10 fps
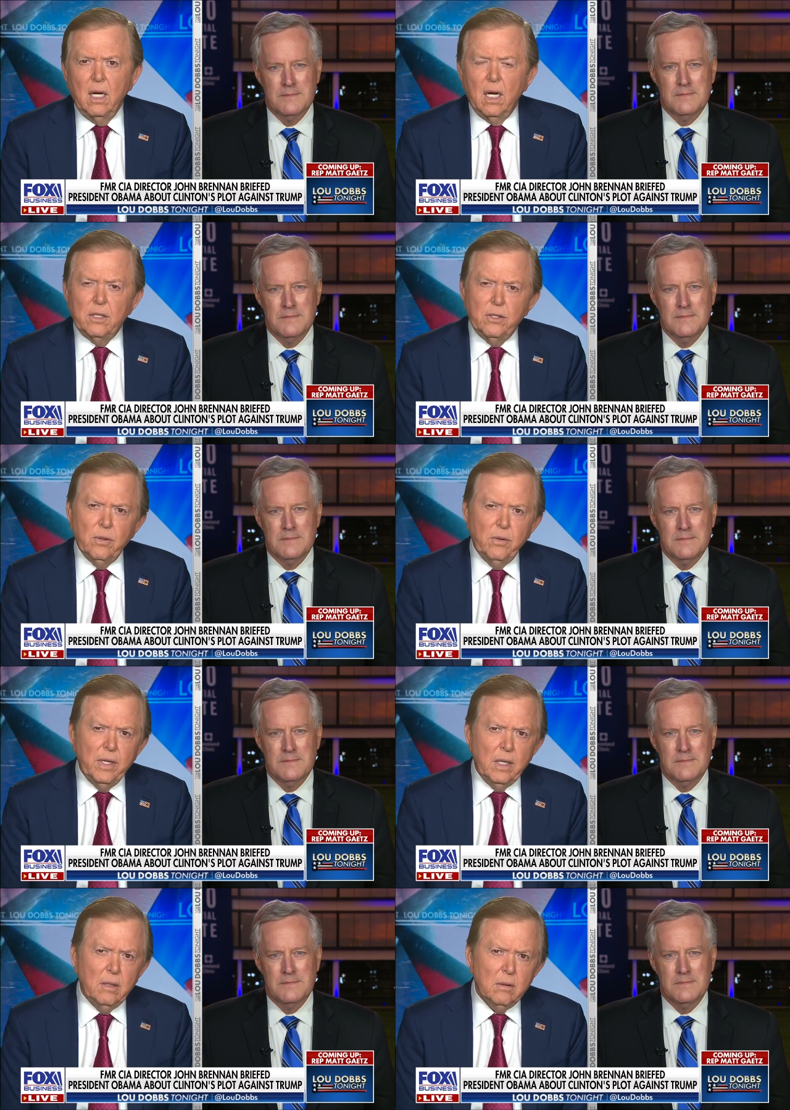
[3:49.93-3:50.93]
Speaker 1: uh, to
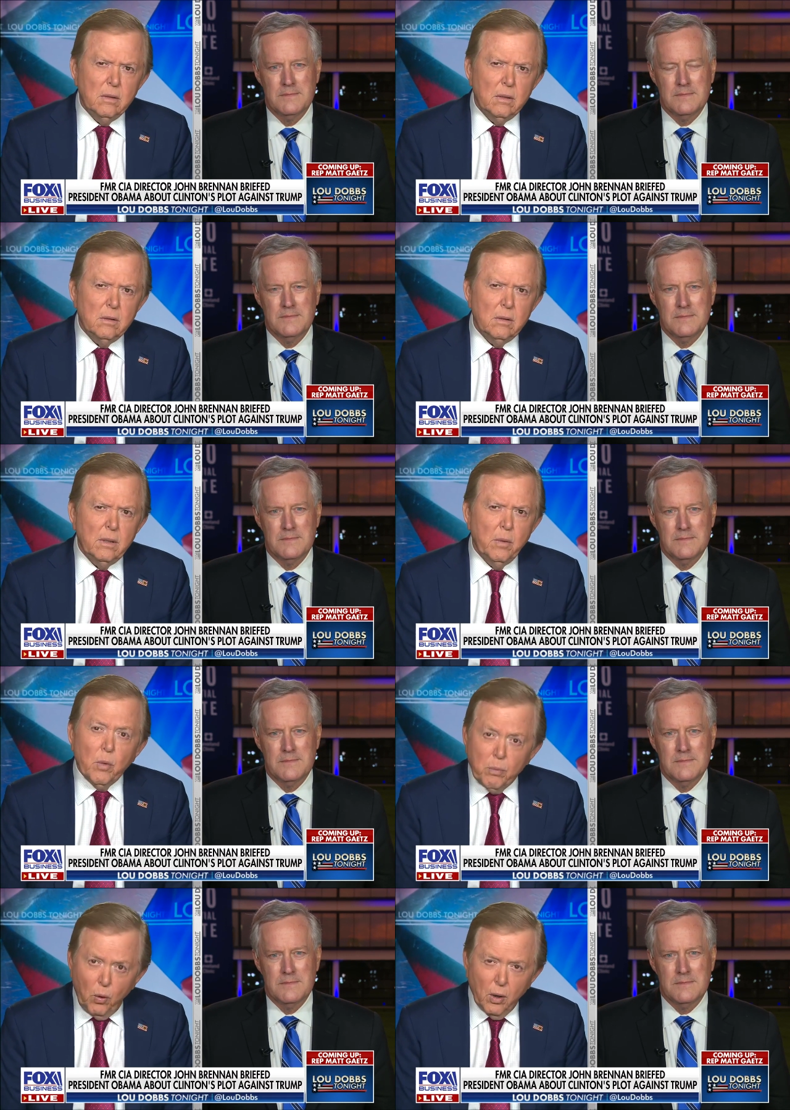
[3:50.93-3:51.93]
the the
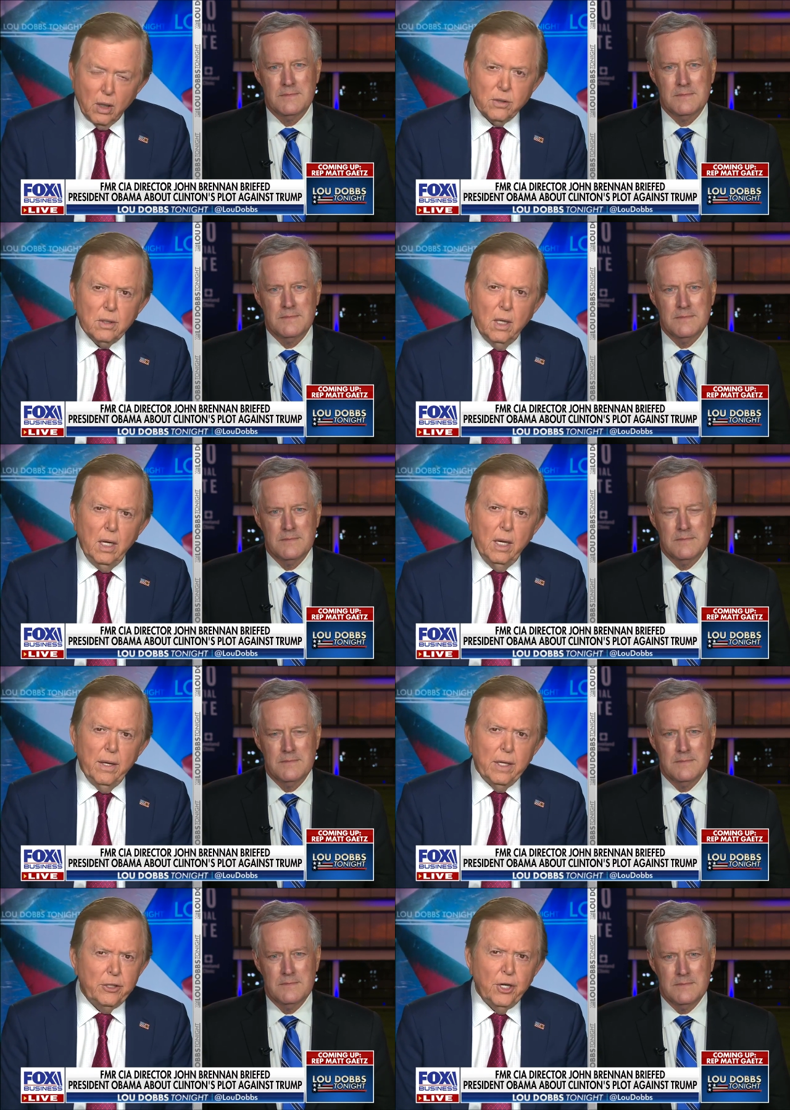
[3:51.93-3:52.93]
reports
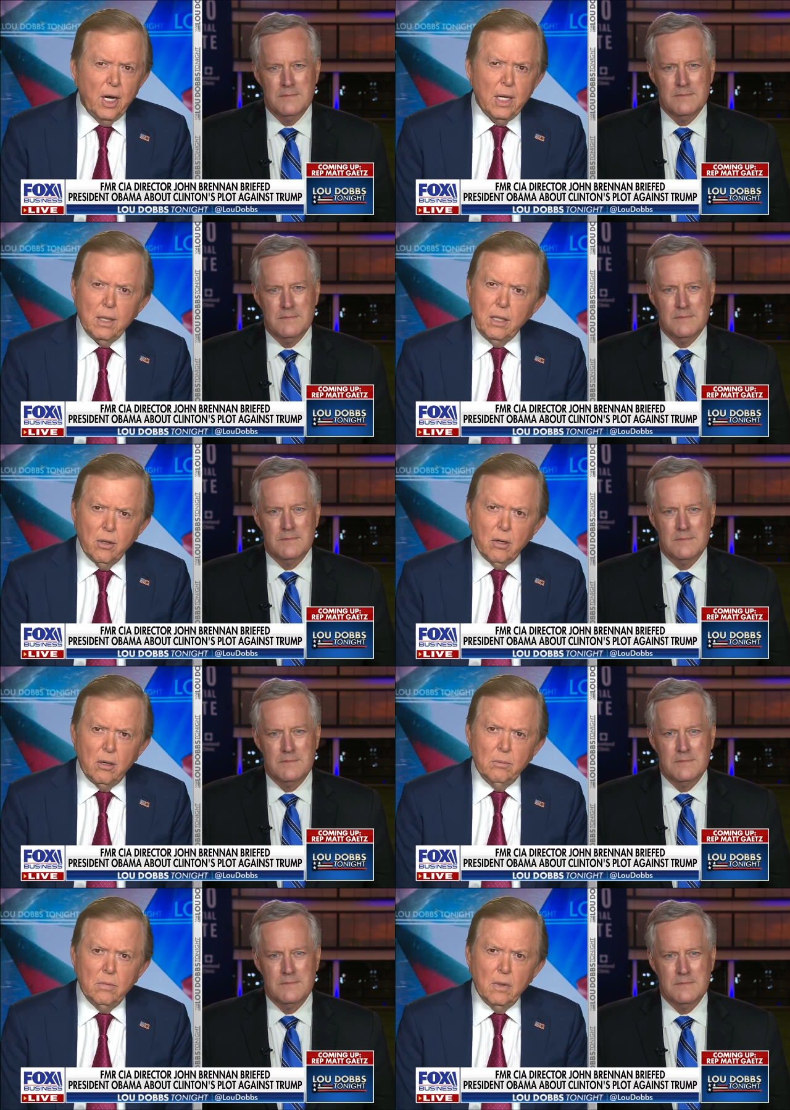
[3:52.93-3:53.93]
that John
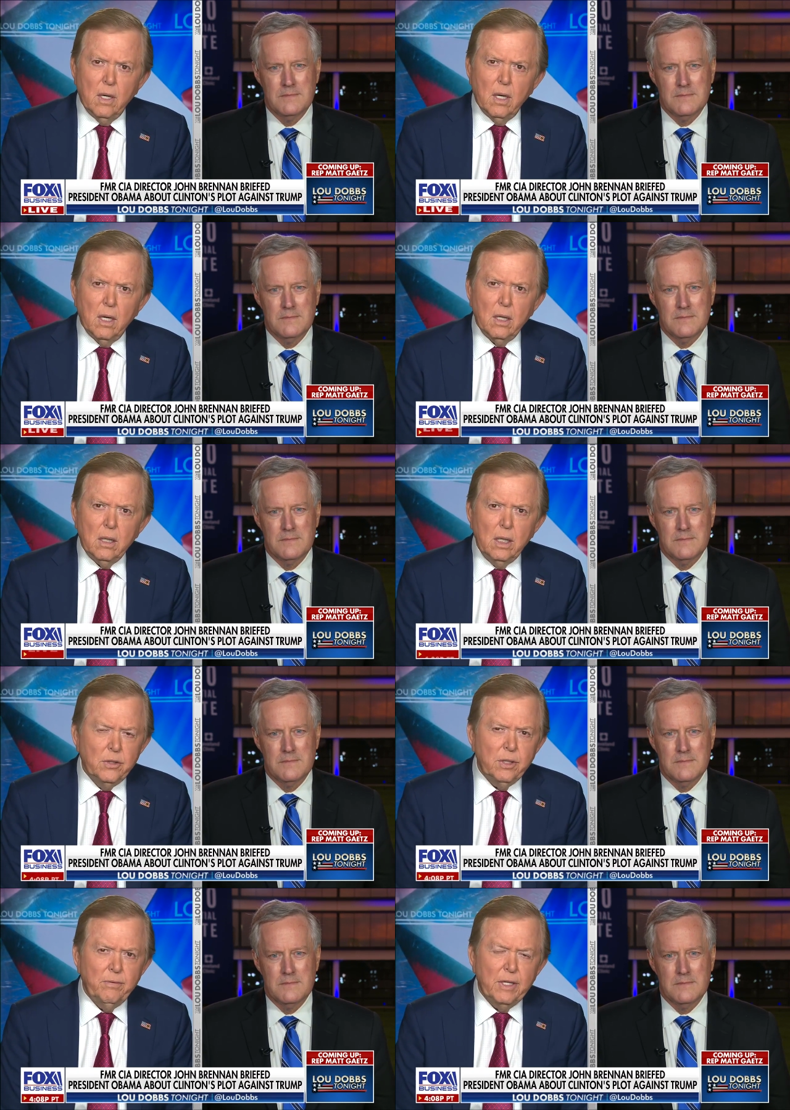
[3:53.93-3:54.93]
Durham, uh,
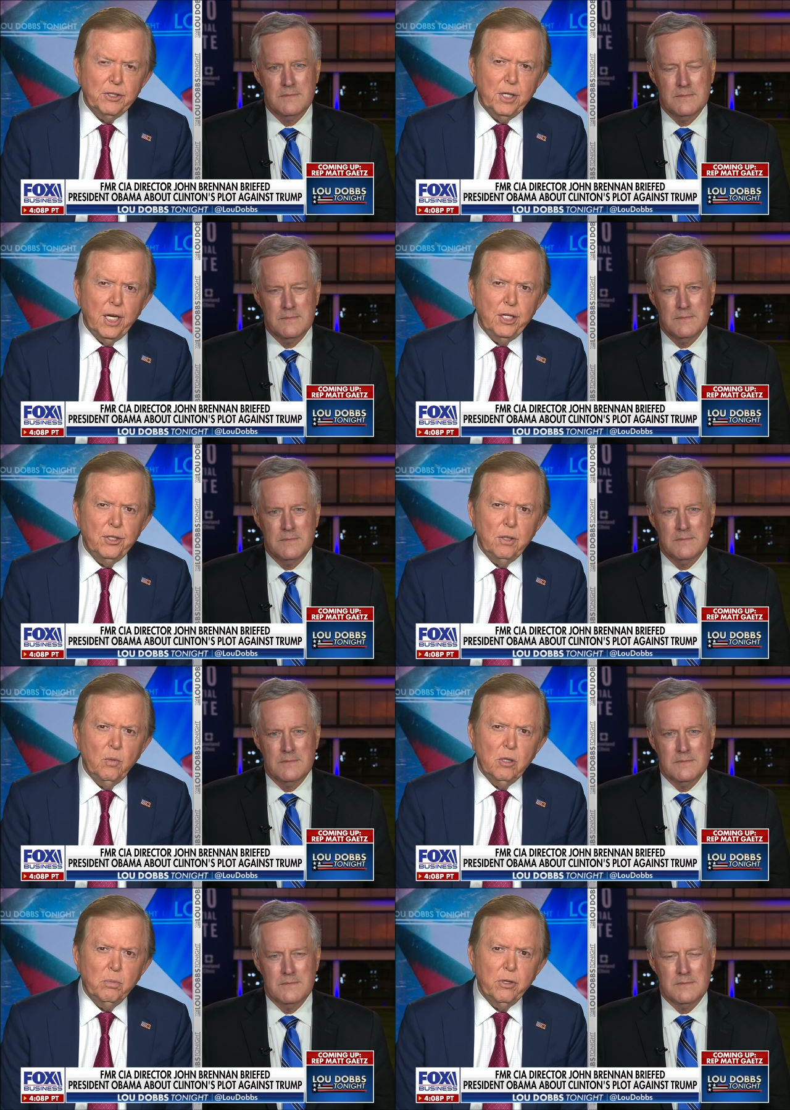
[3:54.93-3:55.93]
his
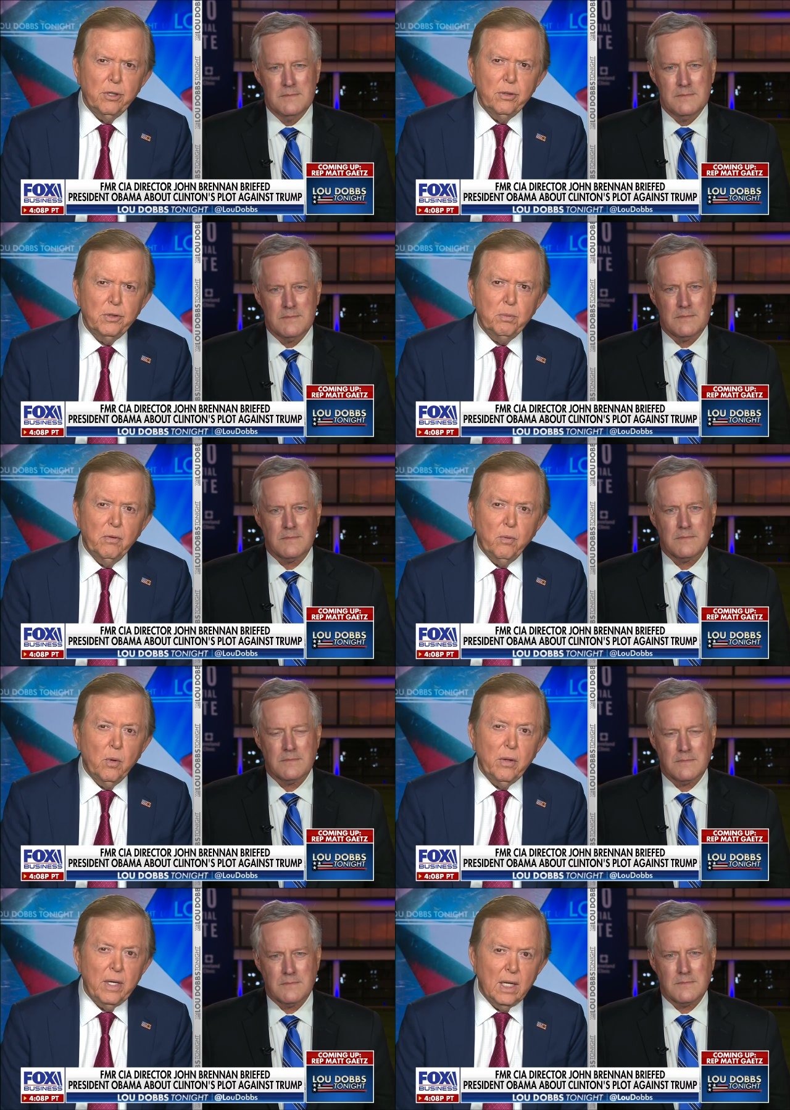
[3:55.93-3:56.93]
investigation will produce
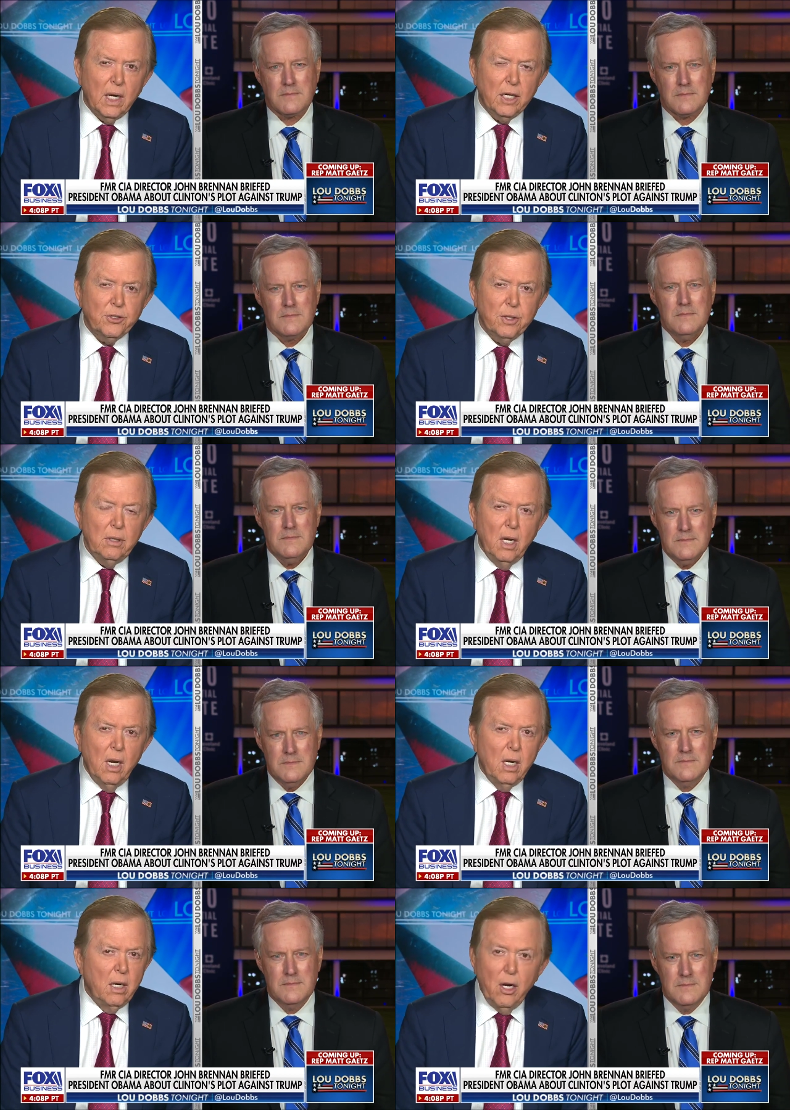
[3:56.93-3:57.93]
before the election
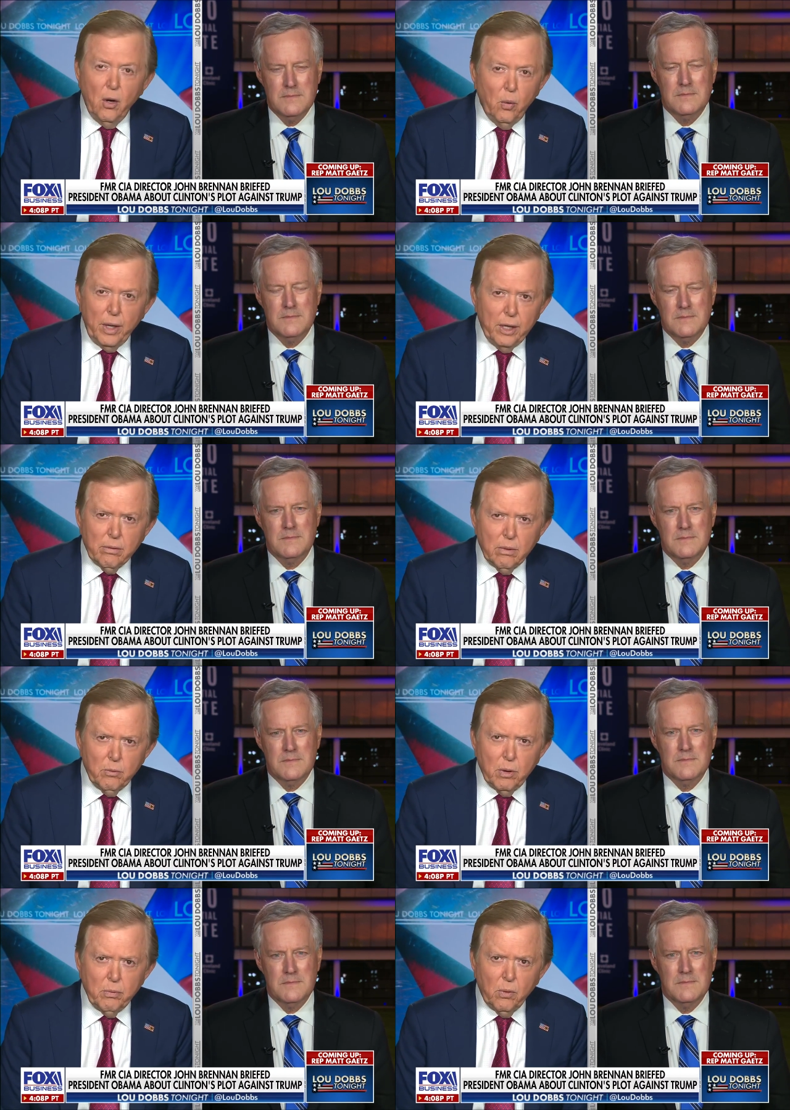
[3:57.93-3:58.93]
no
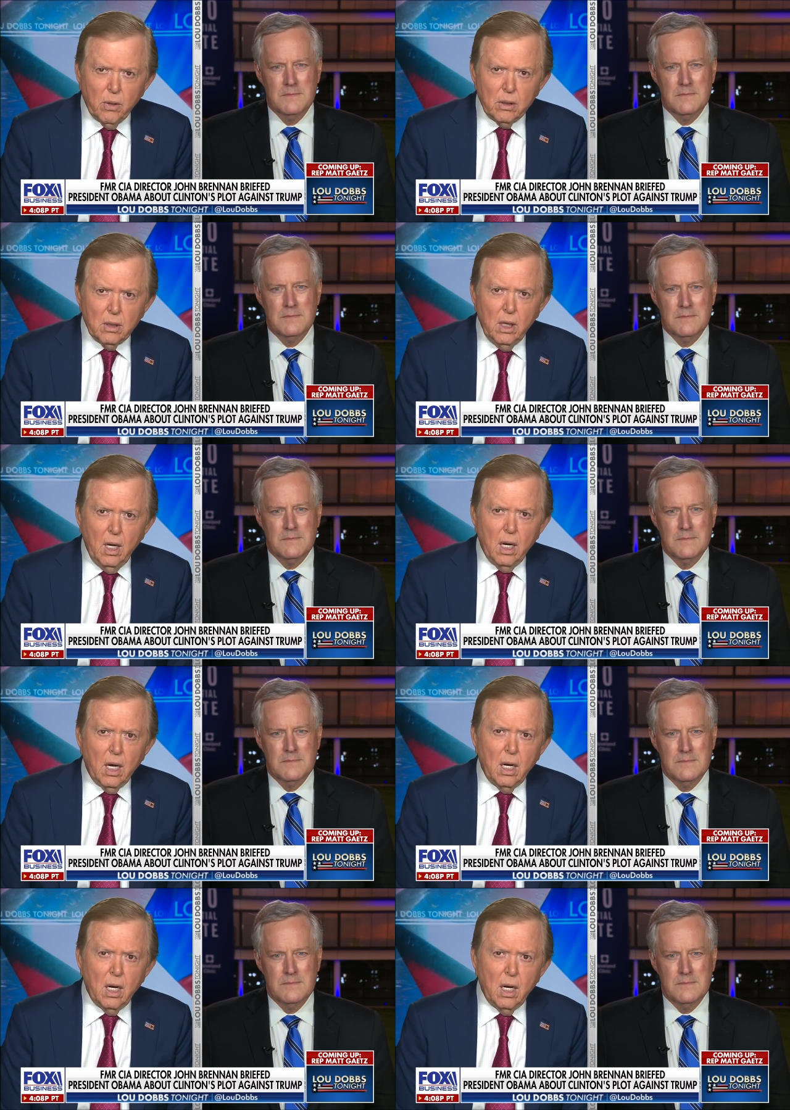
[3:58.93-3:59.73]
interim report uh,